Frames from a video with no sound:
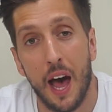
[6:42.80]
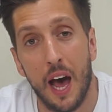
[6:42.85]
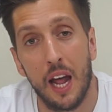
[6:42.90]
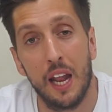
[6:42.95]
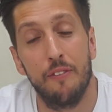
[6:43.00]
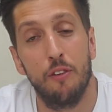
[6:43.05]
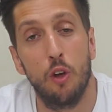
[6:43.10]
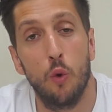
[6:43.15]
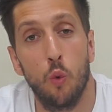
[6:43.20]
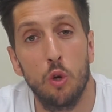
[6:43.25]
And
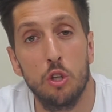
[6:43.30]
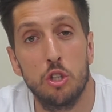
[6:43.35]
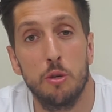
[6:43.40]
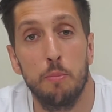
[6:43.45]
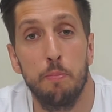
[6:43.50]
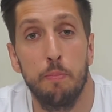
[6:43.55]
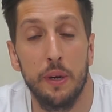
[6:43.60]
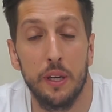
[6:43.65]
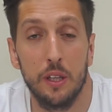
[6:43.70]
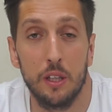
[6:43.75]
if you want to
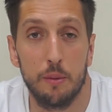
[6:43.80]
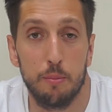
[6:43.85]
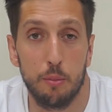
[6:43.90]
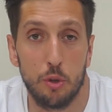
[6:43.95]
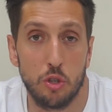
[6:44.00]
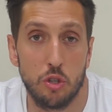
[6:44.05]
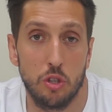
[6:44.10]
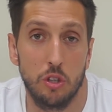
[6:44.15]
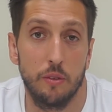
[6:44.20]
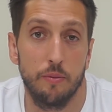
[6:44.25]
build
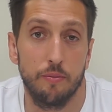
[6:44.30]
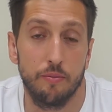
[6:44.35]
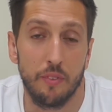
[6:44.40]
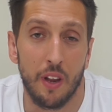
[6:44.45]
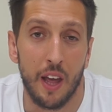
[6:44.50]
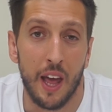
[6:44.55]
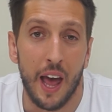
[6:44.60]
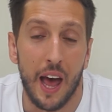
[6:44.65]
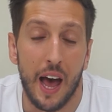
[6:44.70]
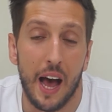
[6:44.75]
muscle,
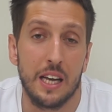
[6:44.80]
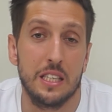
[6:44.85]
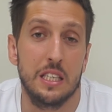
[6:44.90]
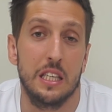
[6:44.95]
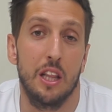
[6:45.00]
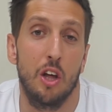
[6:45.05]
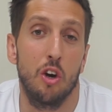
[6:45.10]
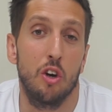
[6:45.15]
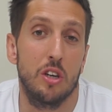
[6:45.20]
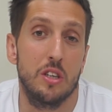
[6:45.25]
as
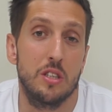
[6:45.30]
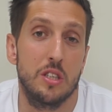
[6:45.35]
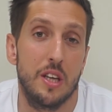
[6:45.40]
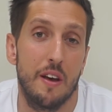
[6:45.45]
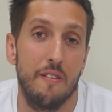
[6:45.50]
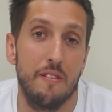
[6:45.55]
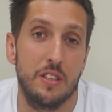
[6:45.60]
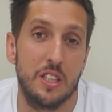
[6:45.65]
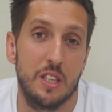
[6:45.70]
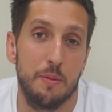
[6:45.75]
long as
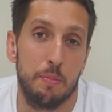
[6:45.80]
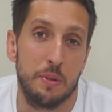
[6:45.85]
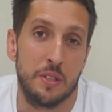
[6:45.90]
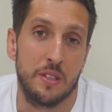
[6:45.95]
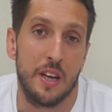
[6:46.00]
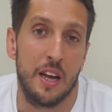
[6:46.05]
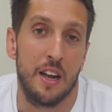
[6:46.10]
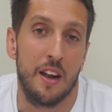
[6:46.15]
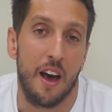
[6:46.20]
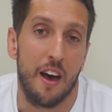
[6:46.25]

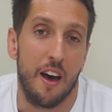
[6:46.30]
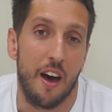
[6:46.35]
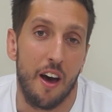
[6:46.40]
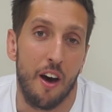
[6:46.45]
70%